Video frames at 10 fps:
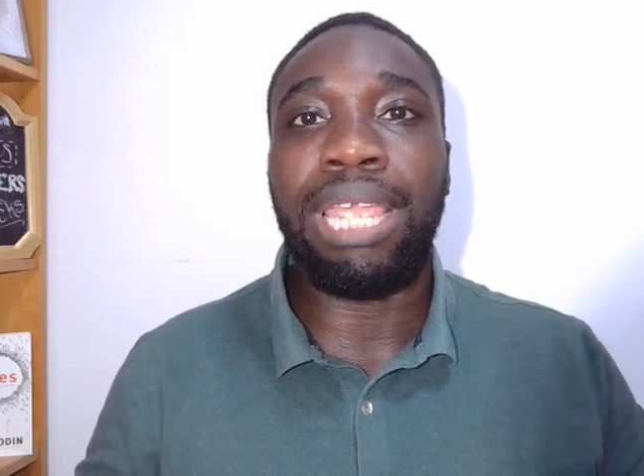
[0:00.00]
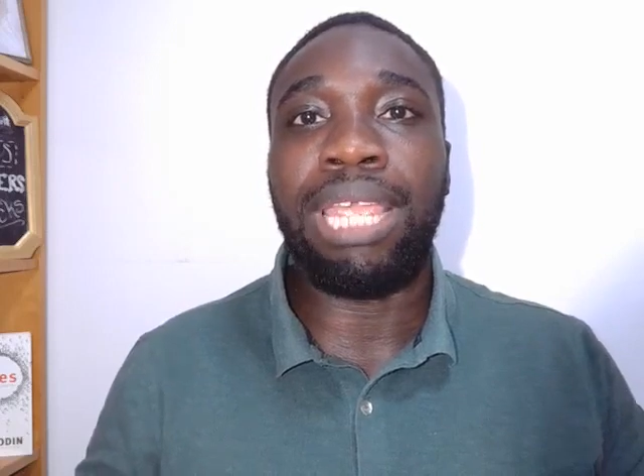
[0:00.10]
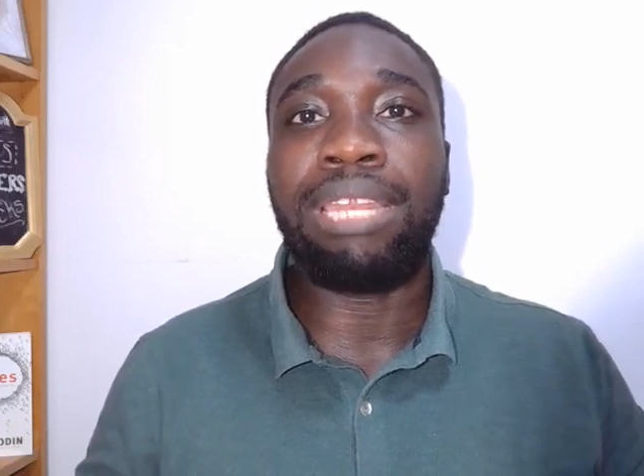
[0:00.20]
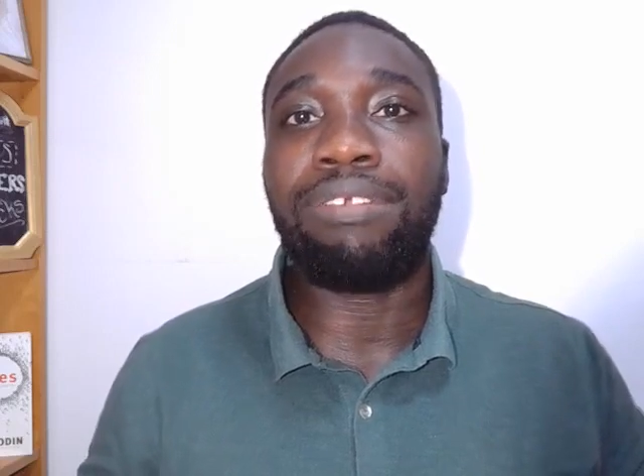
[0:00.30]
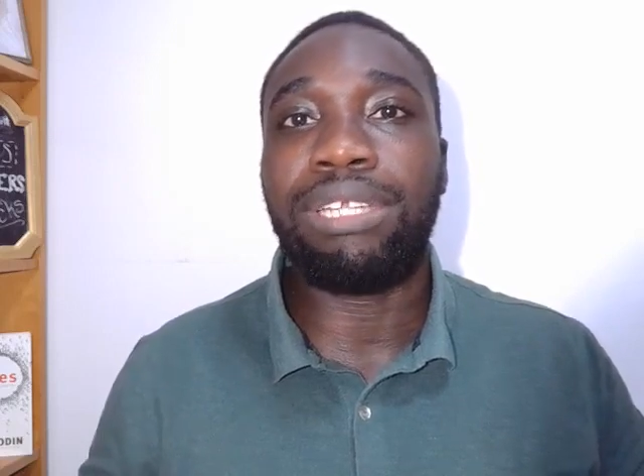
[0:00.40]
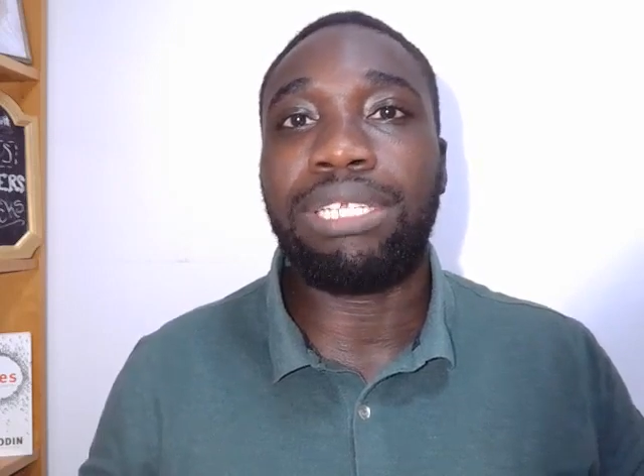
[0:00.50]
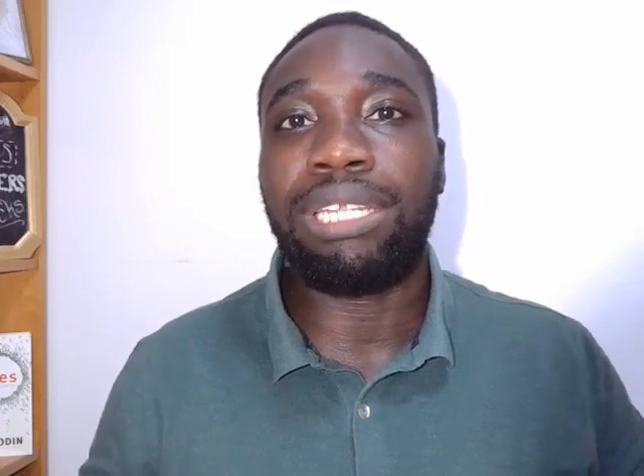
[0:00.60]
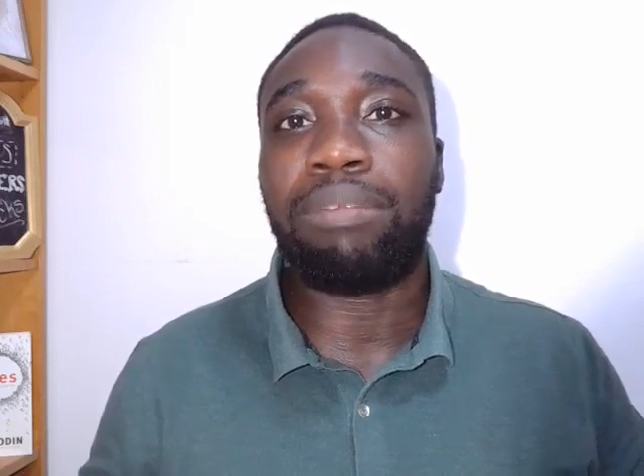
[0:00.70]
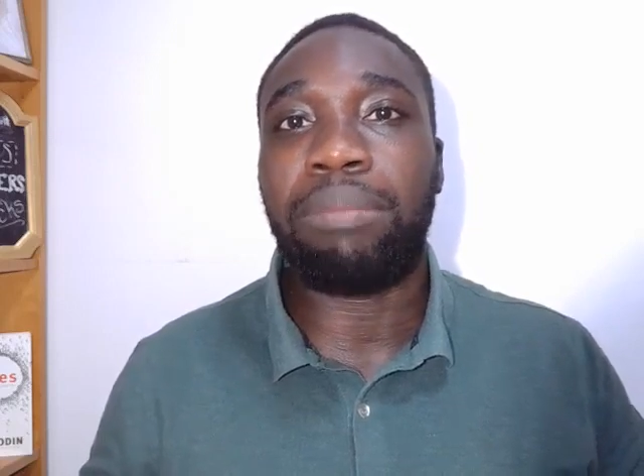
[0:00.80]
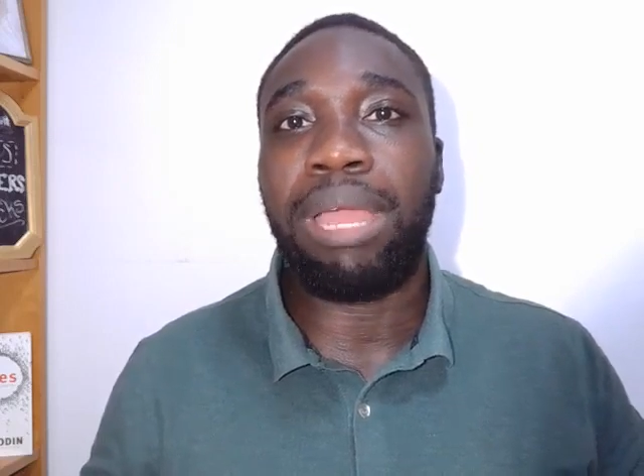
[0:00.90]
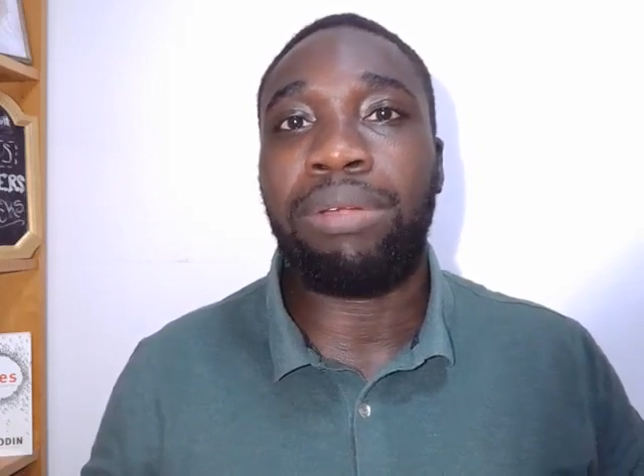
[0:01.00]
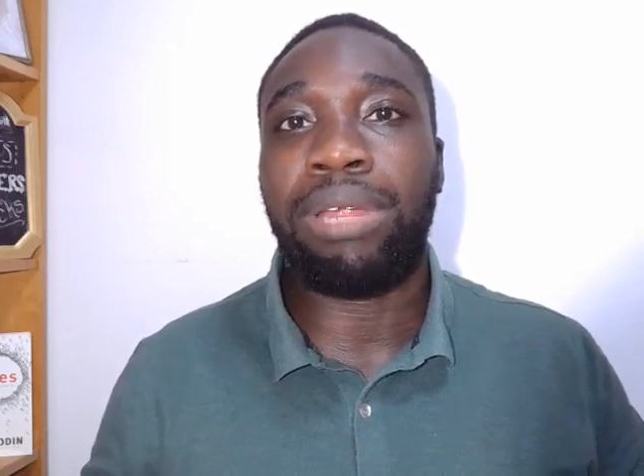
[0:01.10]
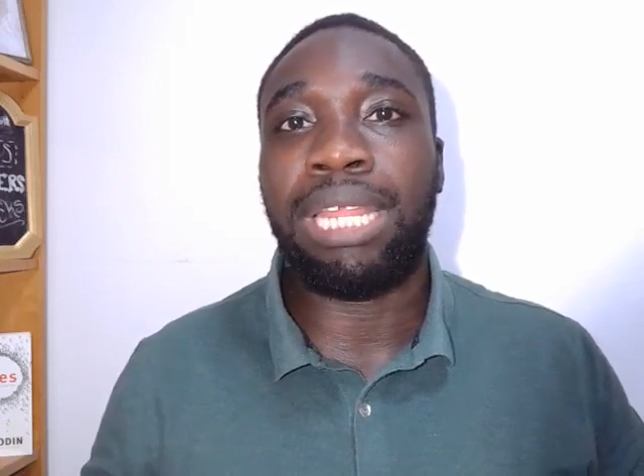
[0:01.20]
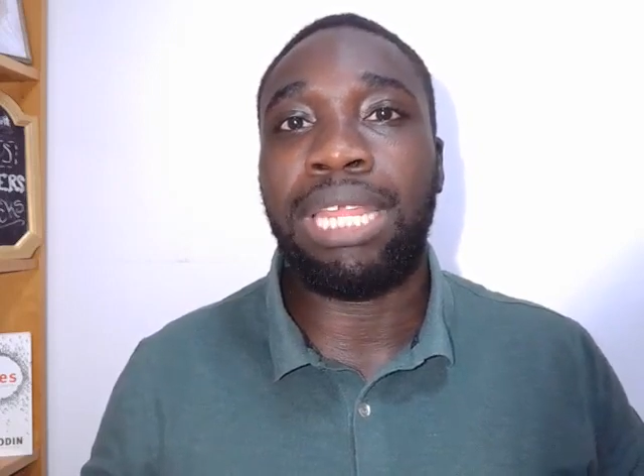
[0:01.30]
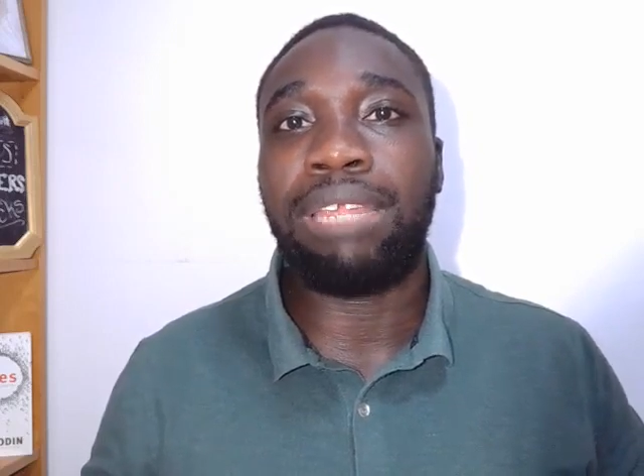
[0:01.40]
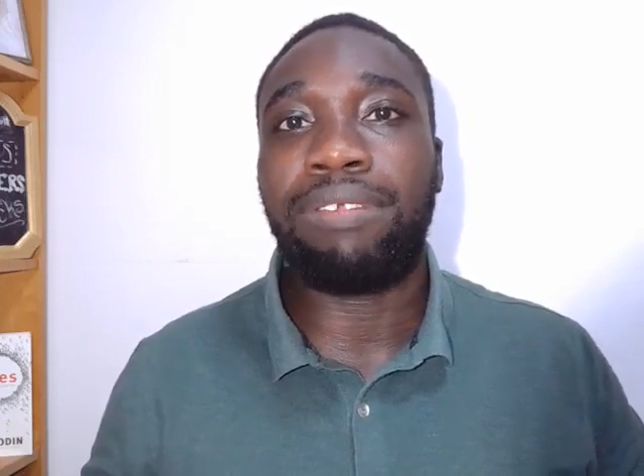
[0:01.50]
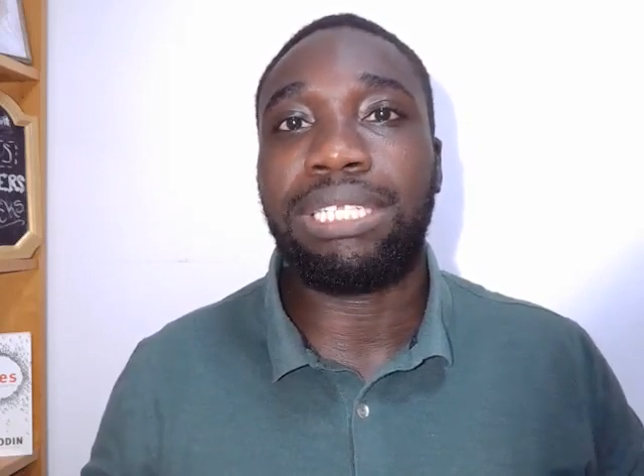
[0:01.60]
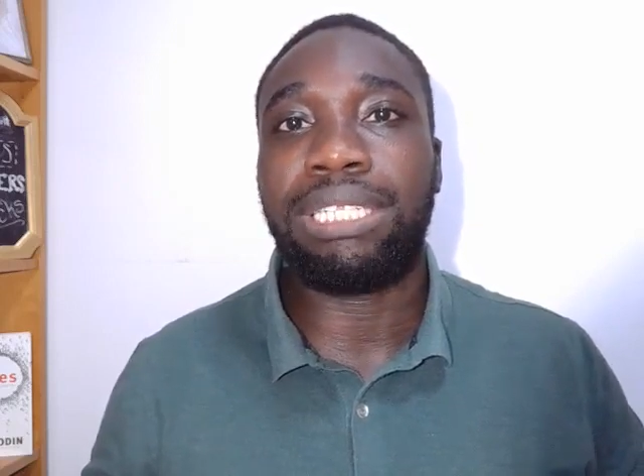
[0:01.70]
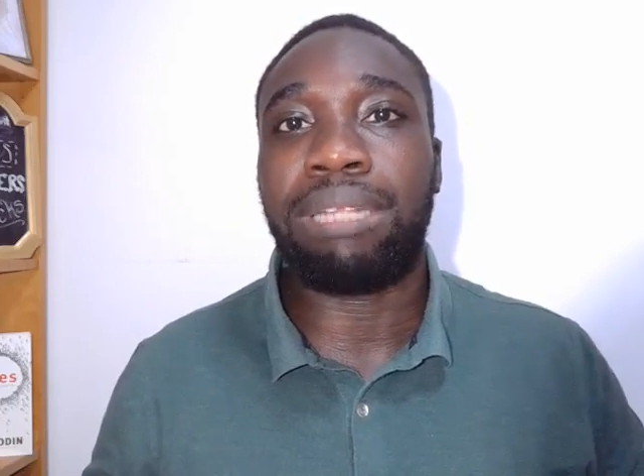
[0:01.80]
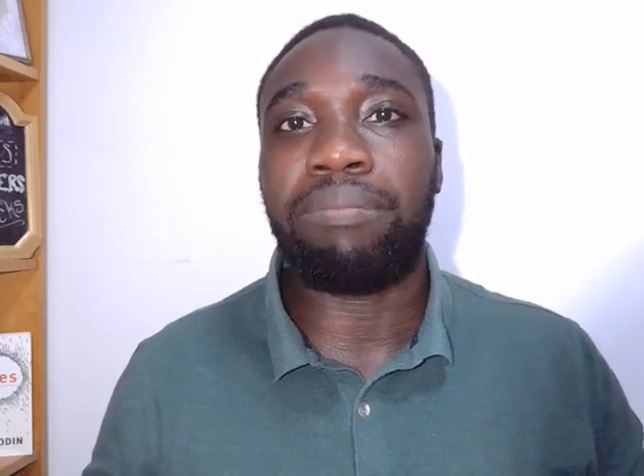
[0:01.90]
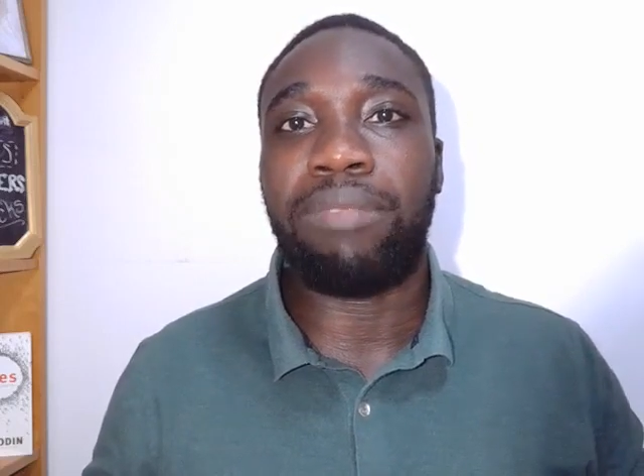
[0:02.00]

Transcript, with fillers: increasing your power and increasing the,